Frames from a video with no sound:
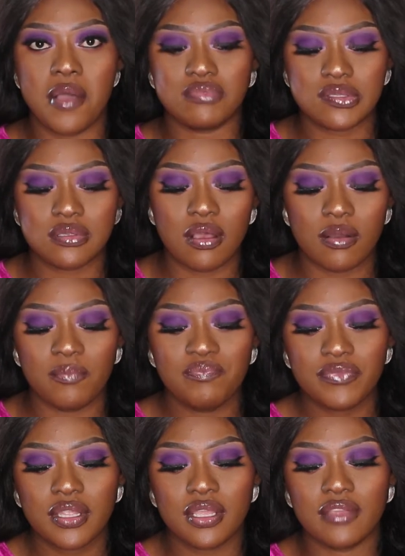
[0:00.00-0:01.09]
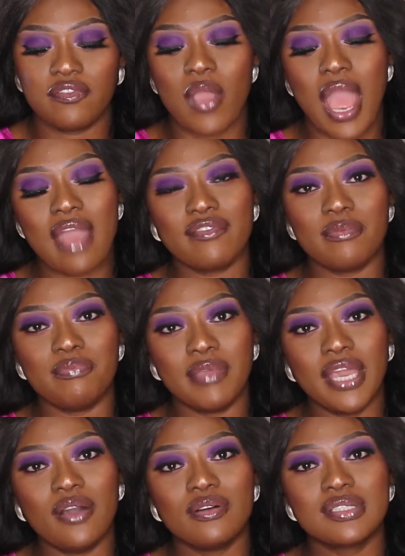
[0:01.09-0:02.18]
So if you have a
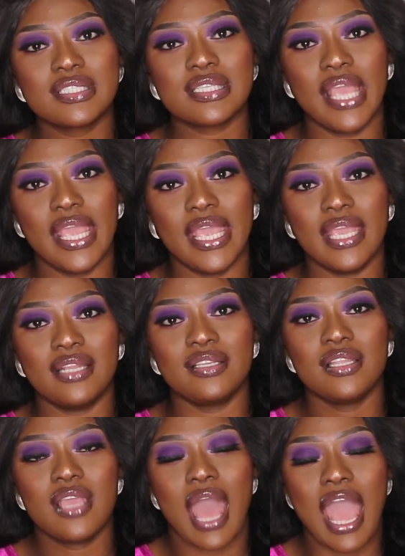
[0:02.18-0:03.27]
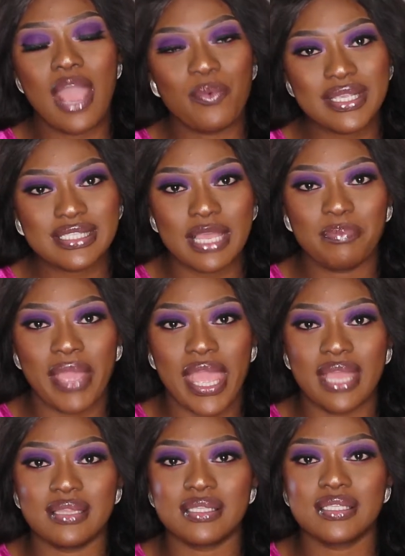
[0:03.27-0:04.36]
belt and high-waisted
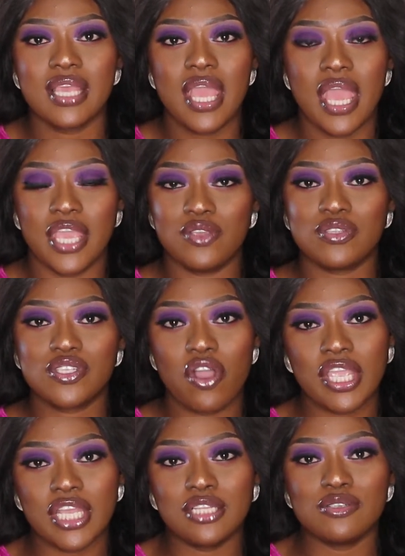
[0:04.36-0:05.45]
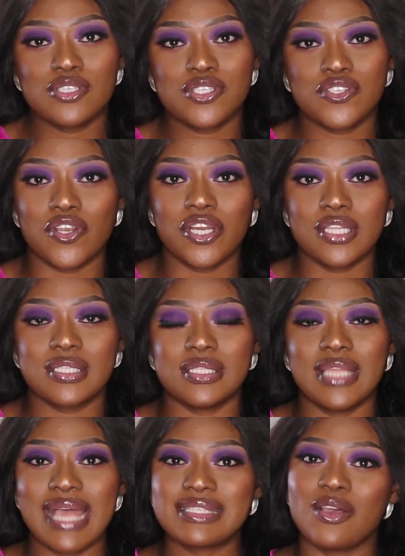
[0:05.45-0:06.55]
pants and you're tucking loose shirts,
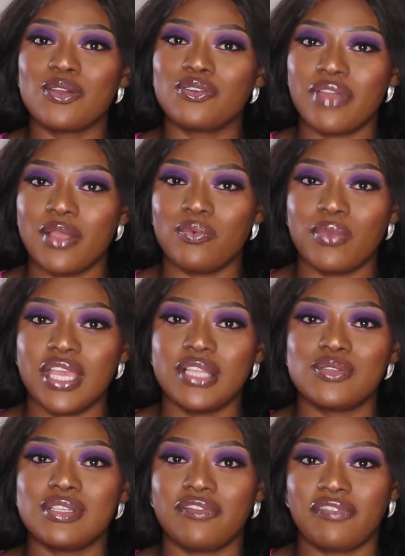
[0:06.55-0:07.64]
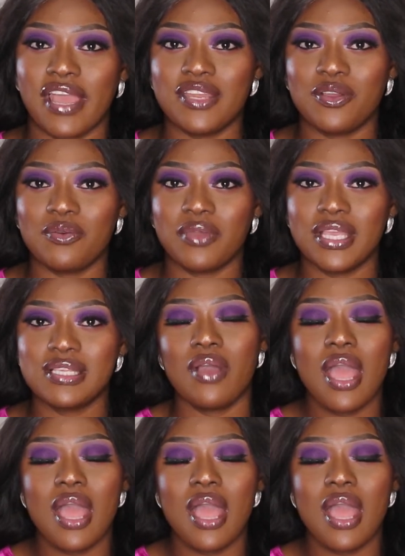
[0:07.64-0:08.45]
that's a great way to define your waist,